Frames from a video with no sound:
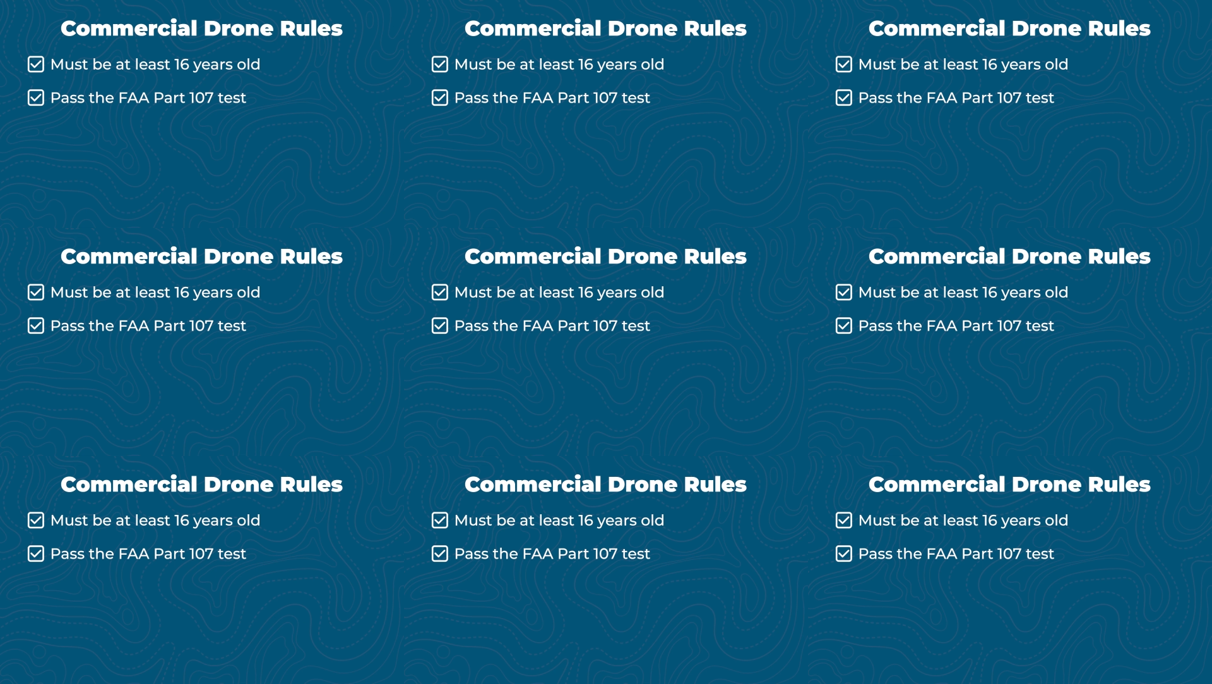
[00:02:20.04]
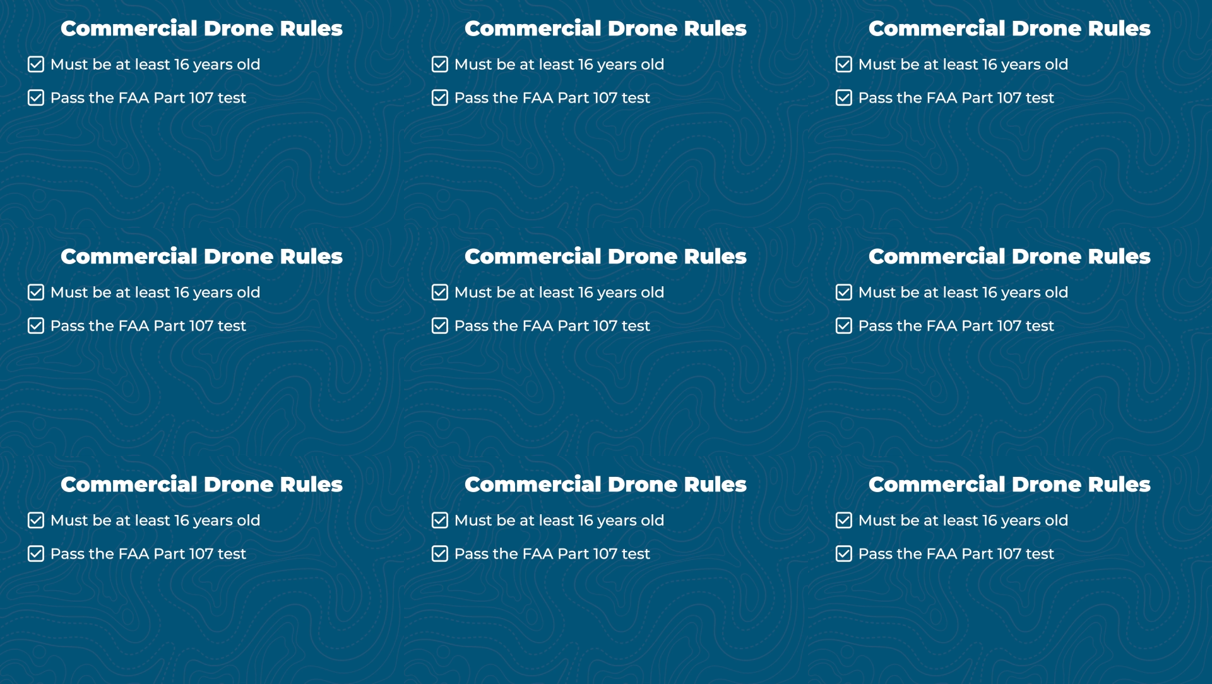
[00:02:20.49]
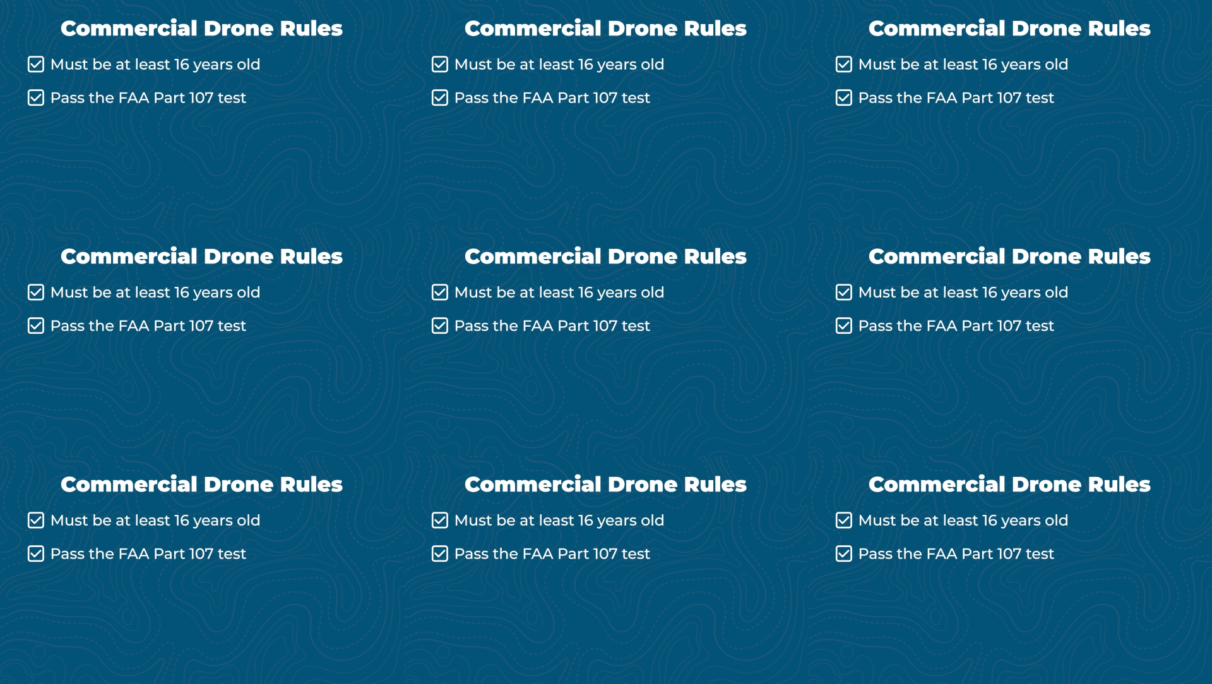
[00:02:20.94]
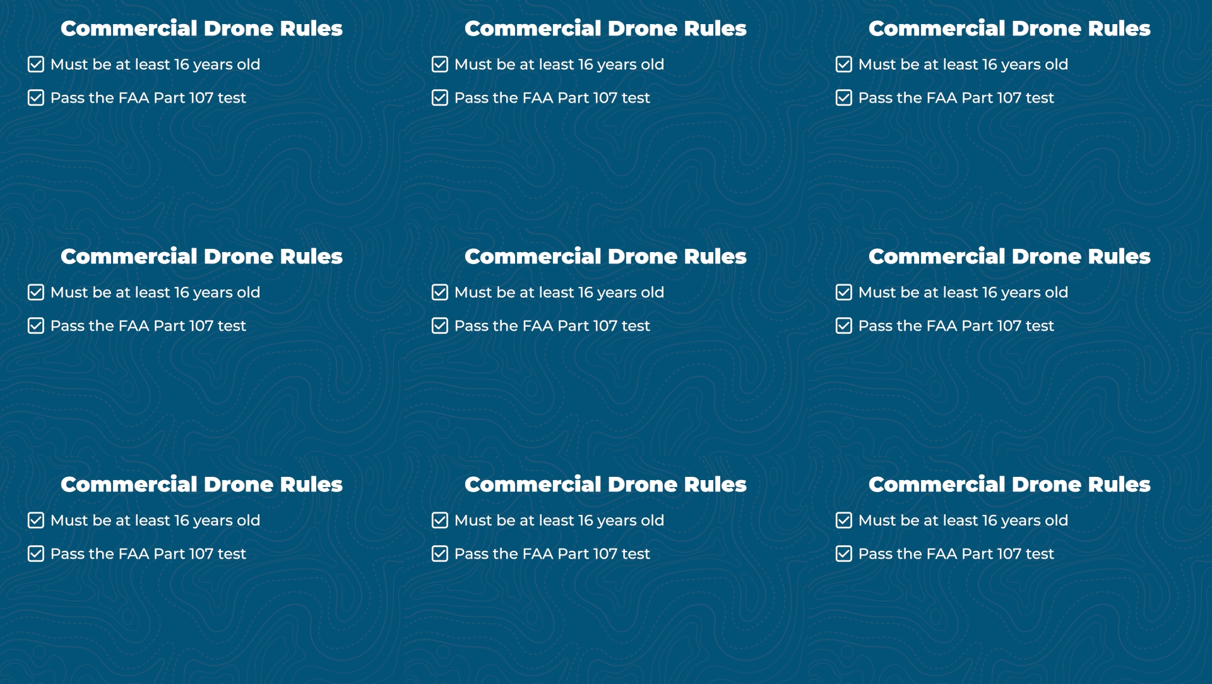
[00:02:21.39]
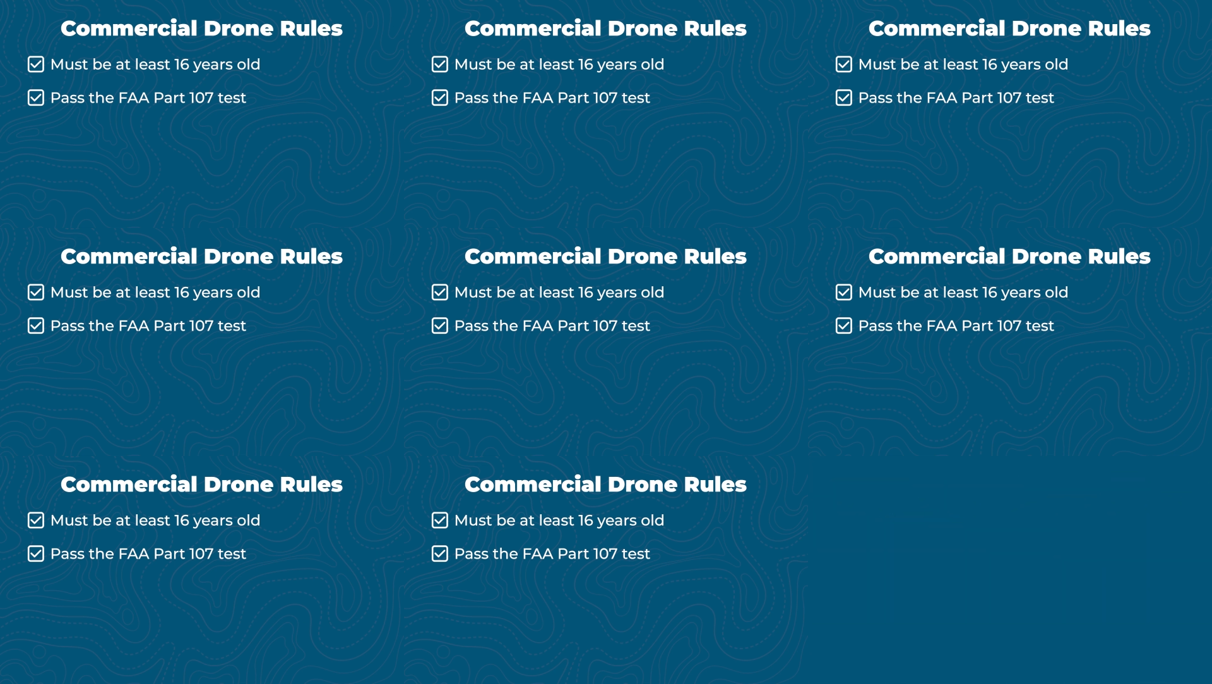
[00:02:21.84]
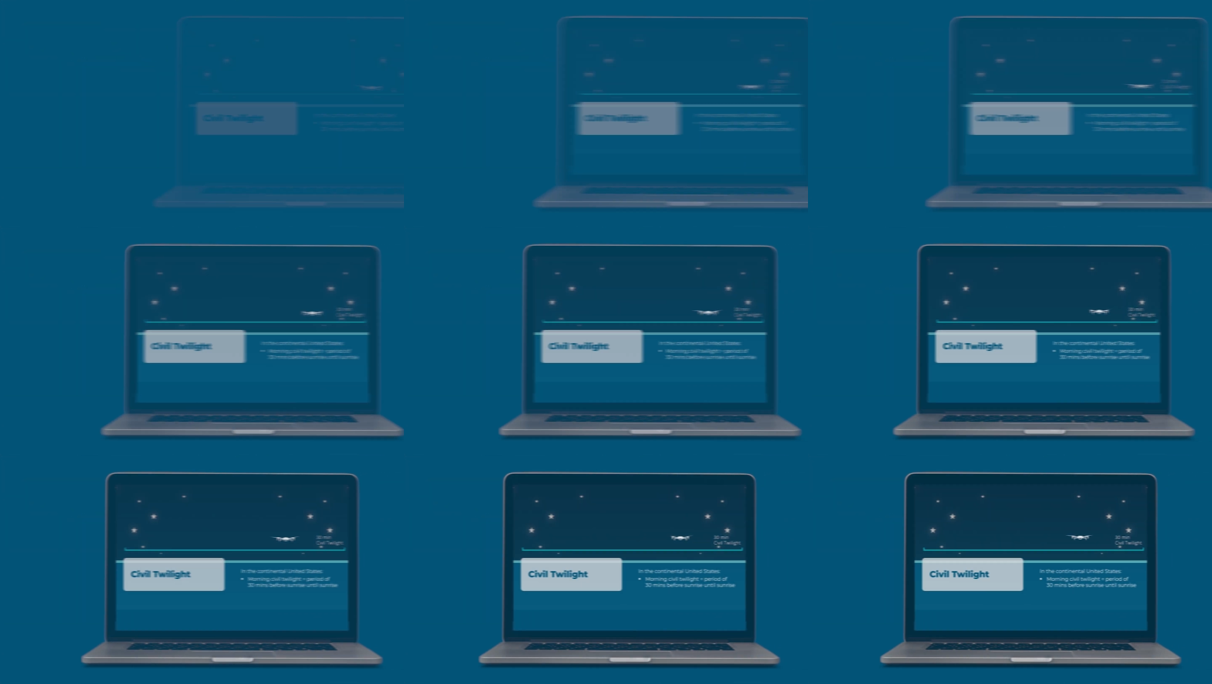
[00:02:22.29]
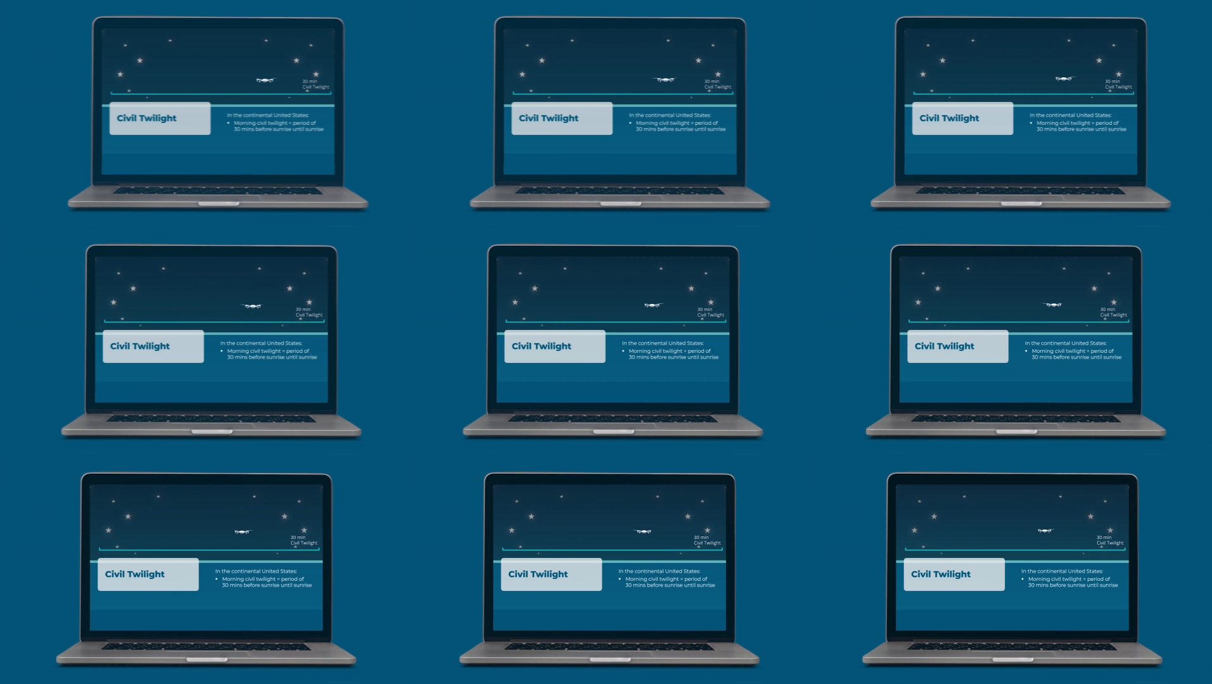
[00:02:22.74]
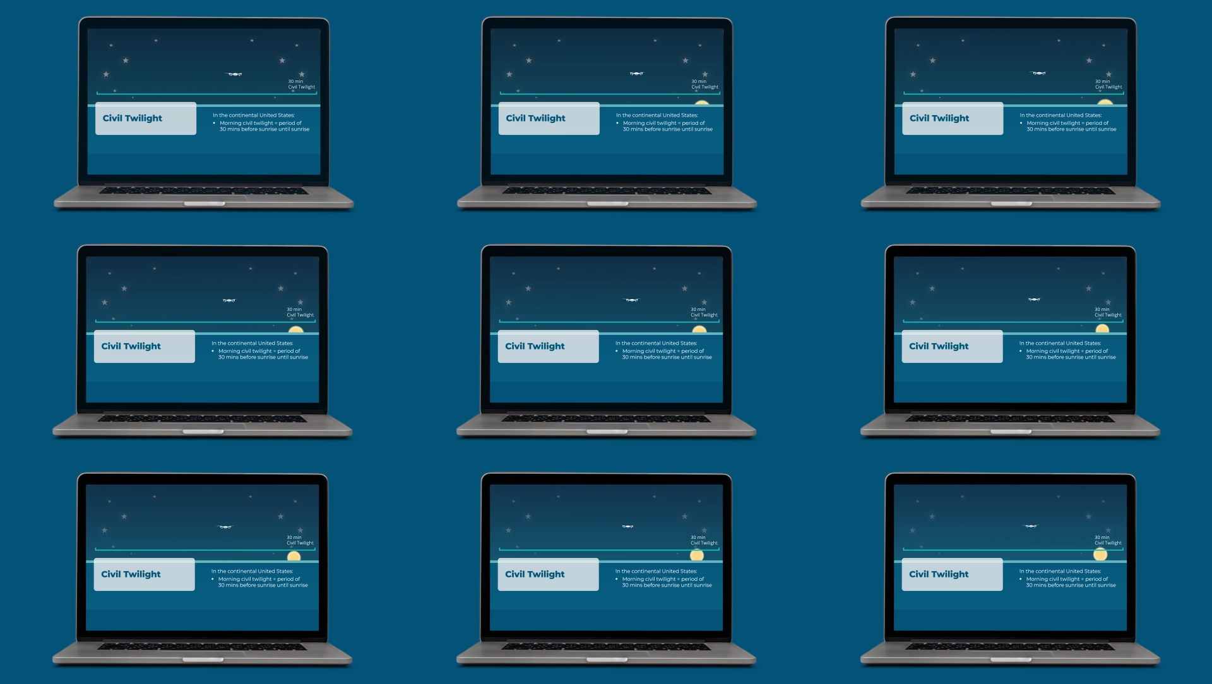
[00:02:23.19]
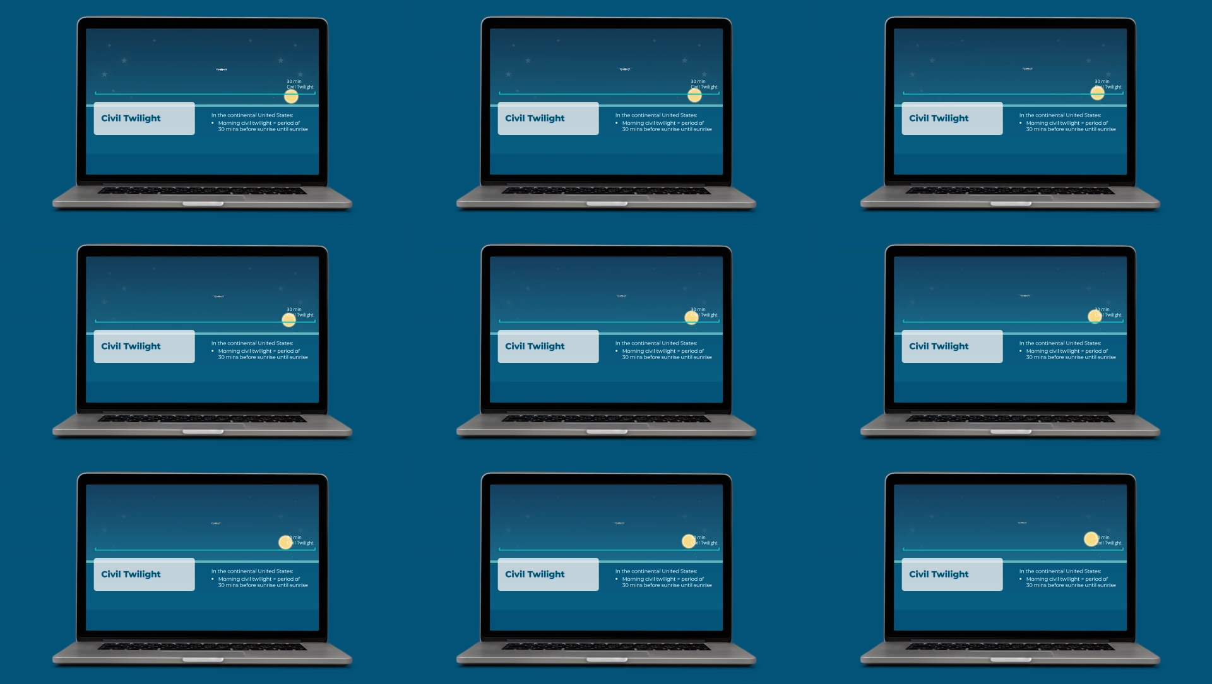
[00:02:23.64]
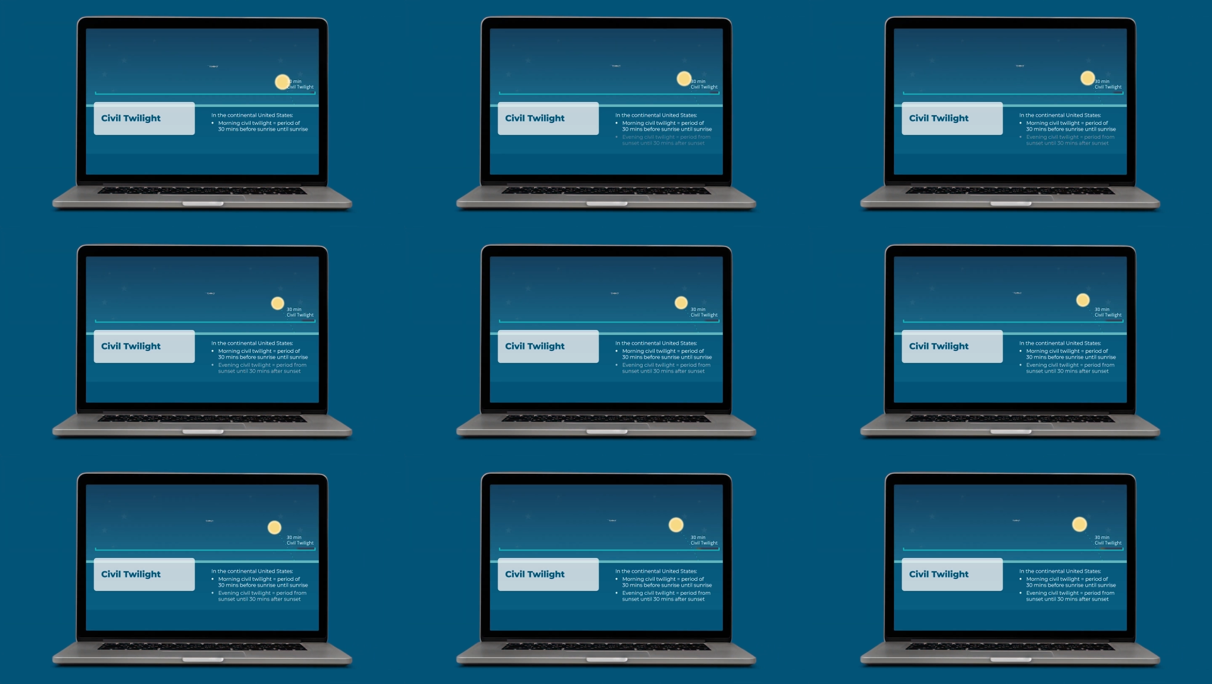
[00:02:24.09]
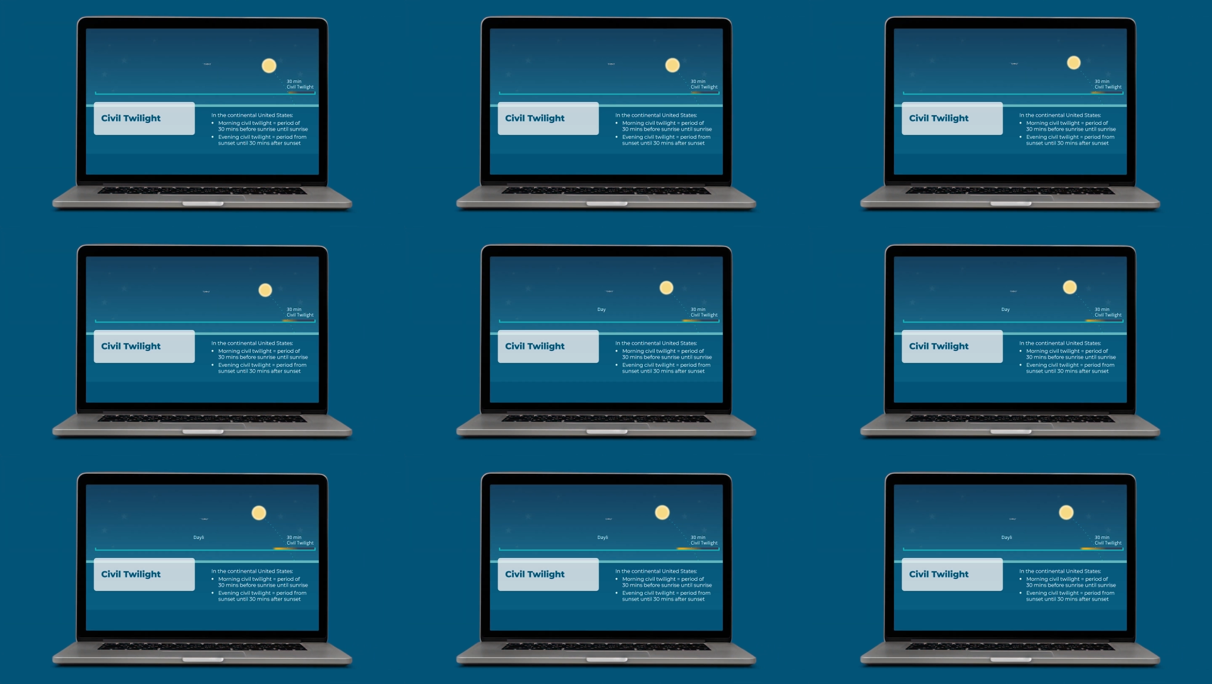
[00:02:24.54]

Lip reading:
[unreadable: no face in view]